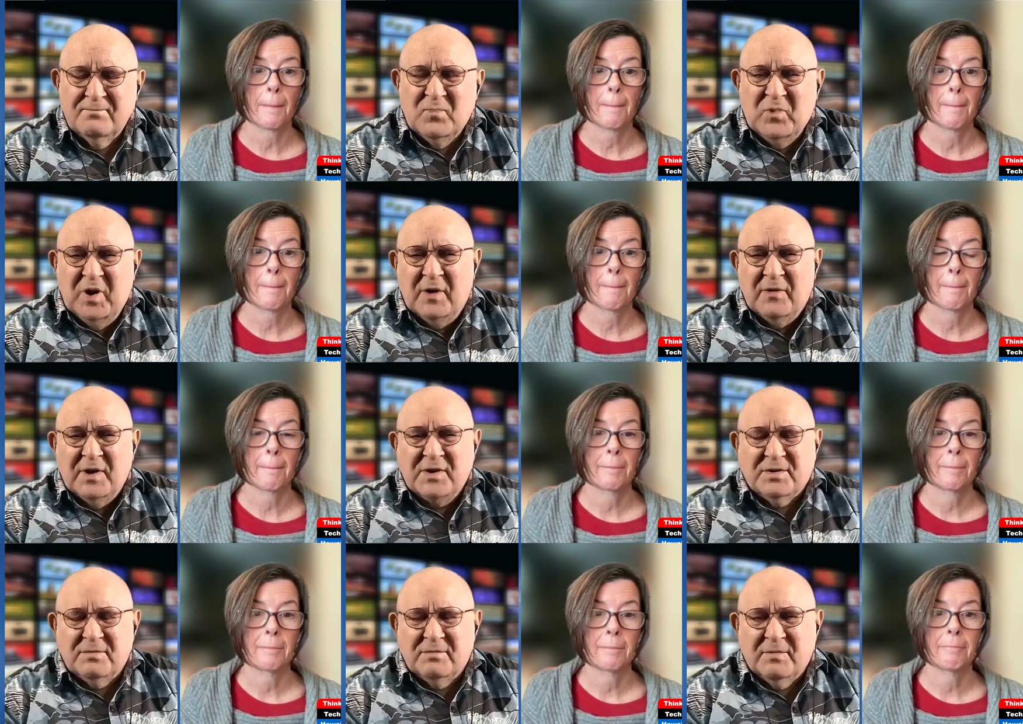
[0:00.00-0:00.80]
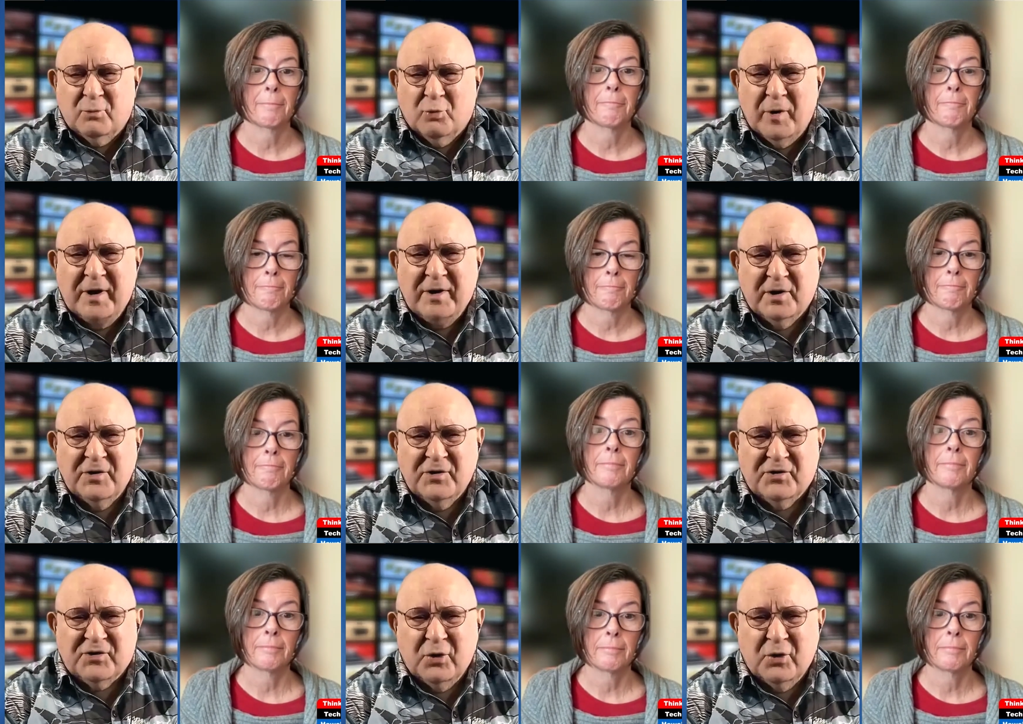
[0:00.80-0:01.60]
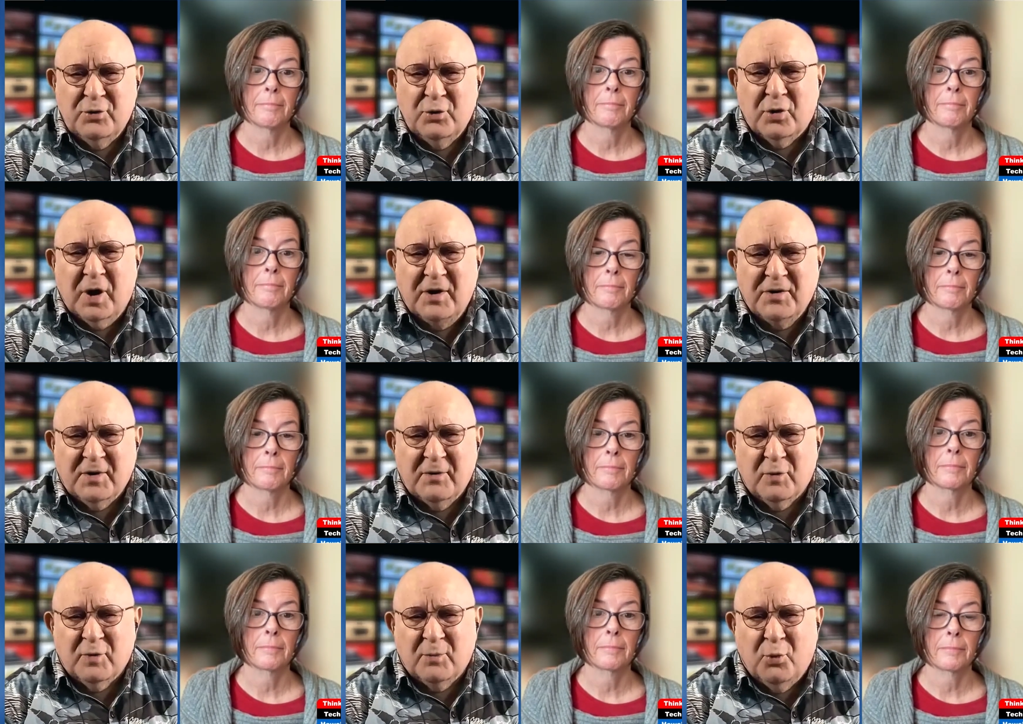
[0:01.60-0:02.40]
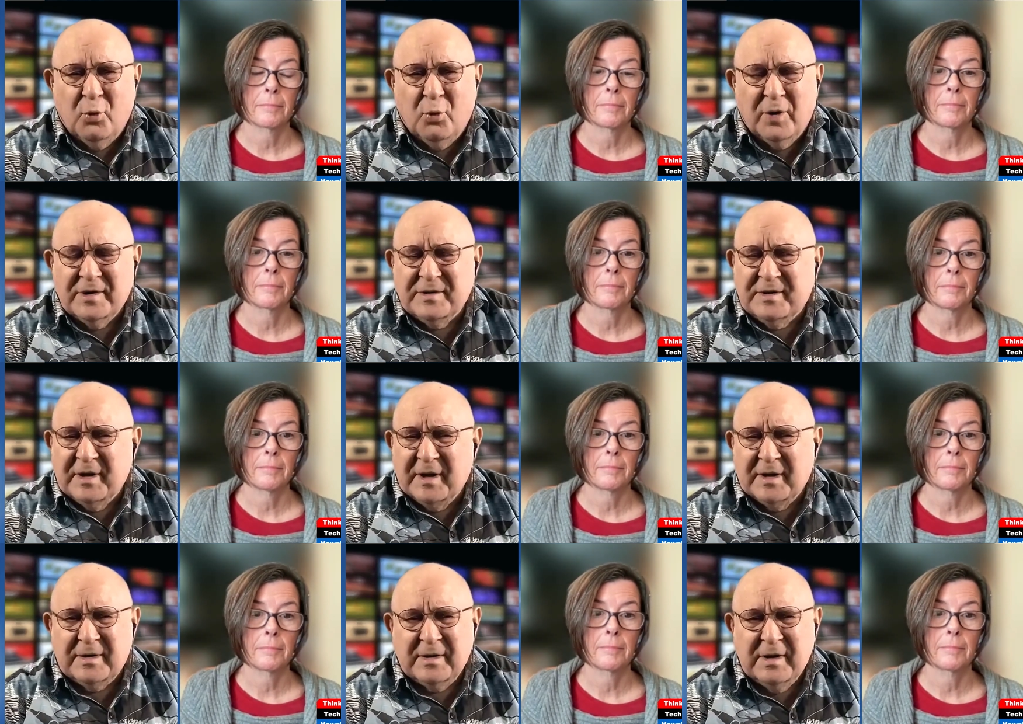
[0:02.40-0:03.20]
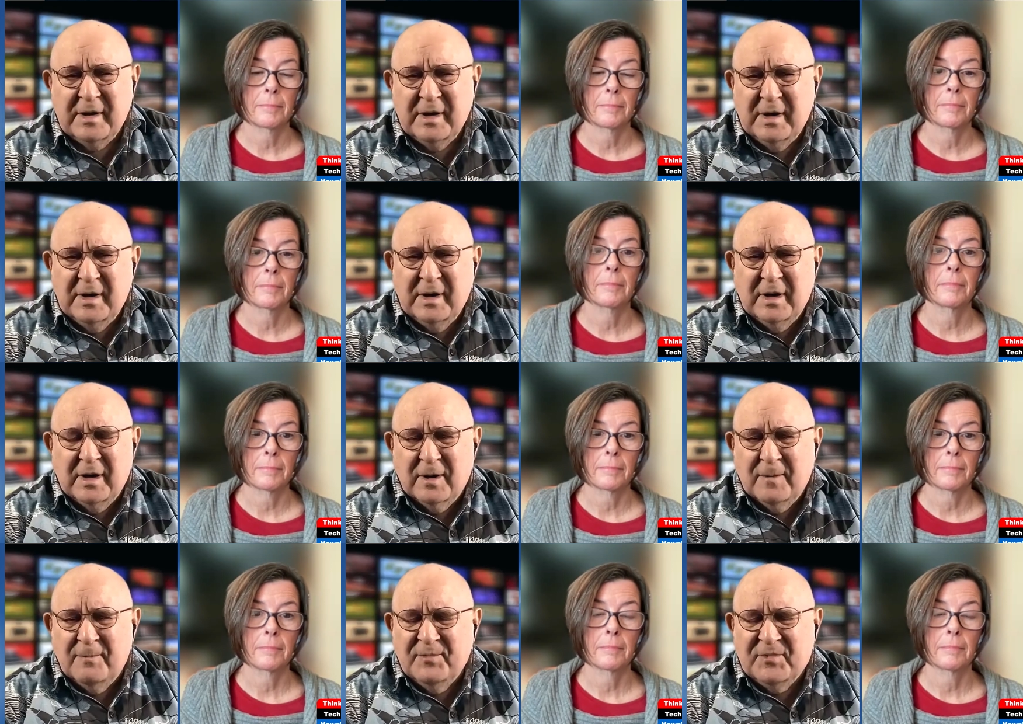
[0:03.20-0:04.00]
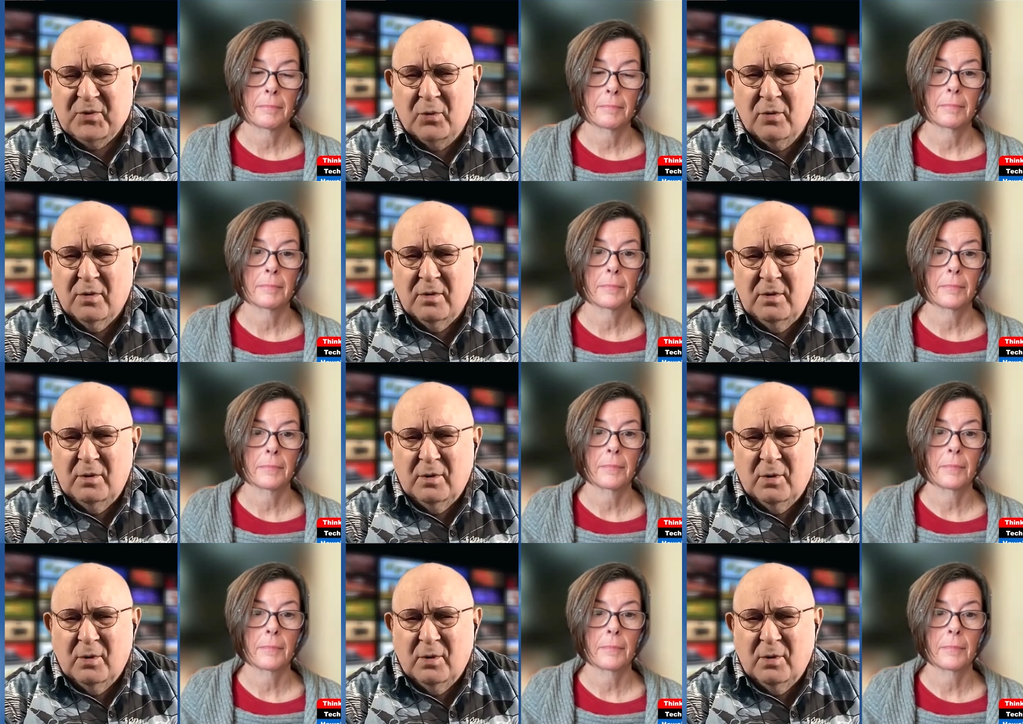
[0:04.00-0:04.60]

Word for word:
Speaker 1: Yeah, that's a great concern. You guys have reported that. Um, so, you